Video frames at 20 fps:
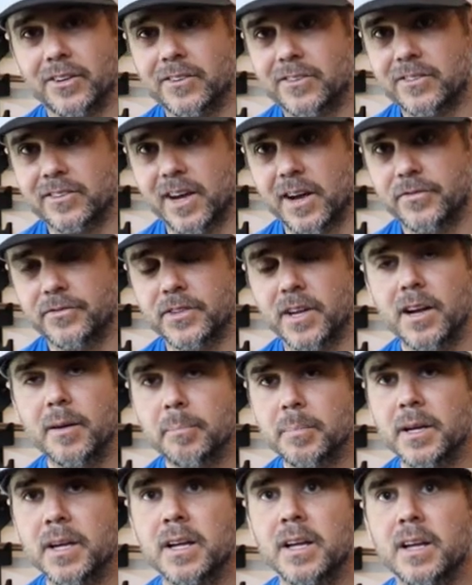look scuffed
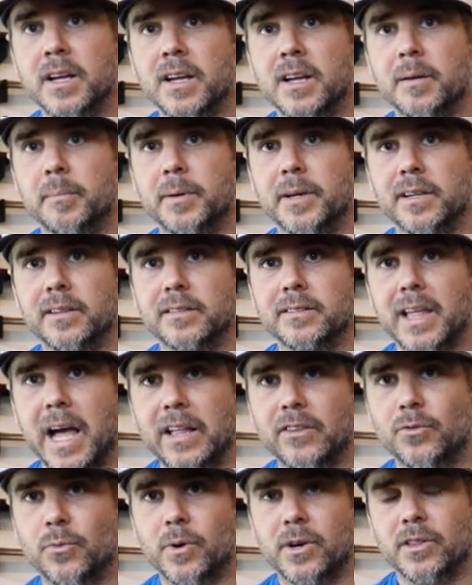up, but
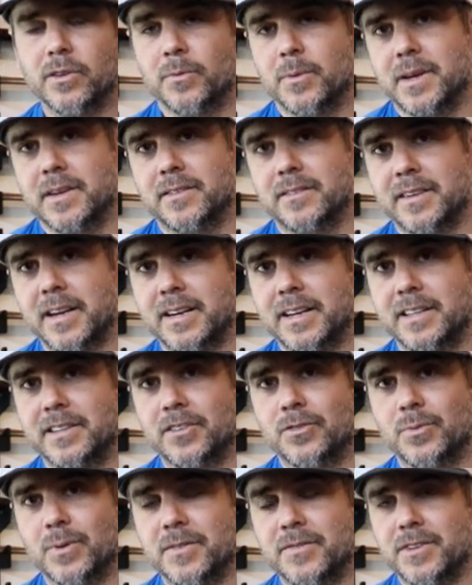that's one of the reasons I did
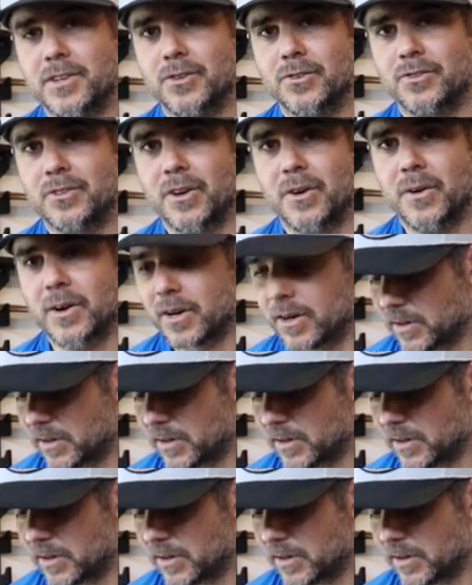this review so